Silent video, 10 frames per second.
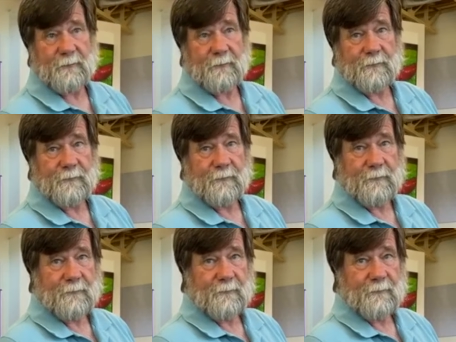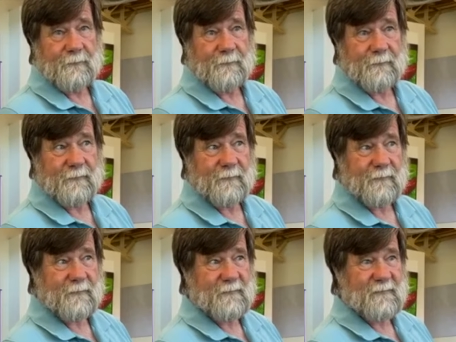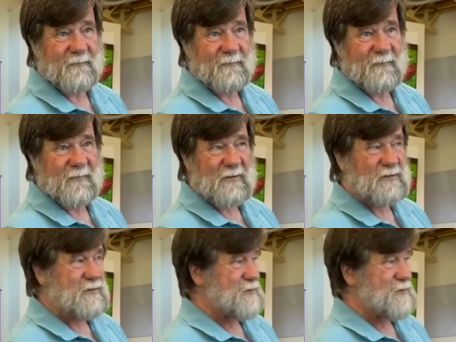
[no speech]